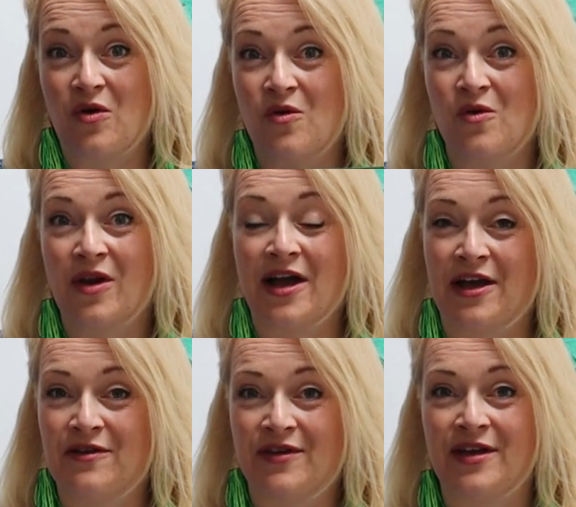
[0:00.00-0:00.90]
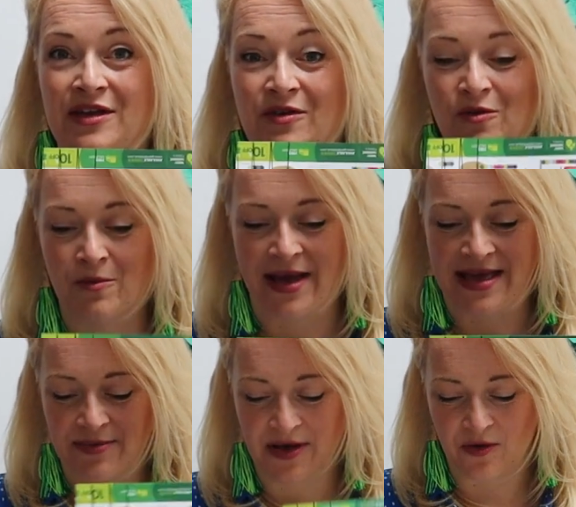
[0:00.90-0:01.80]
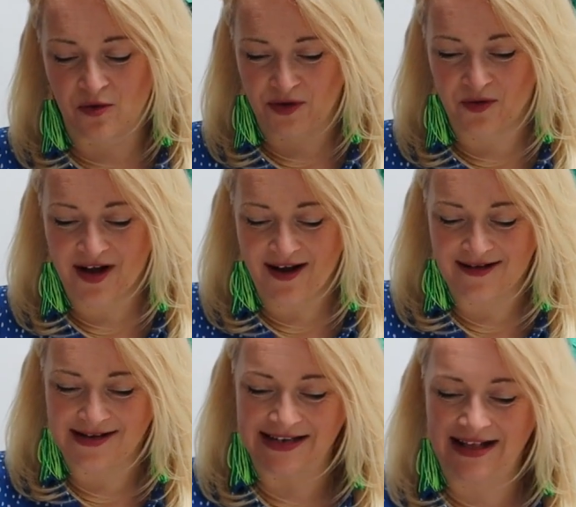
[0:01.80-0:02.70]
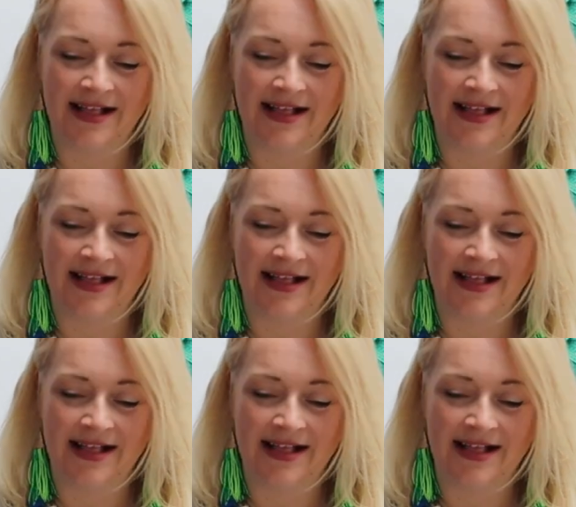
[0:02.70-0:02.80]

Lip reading: all over your paper or your card.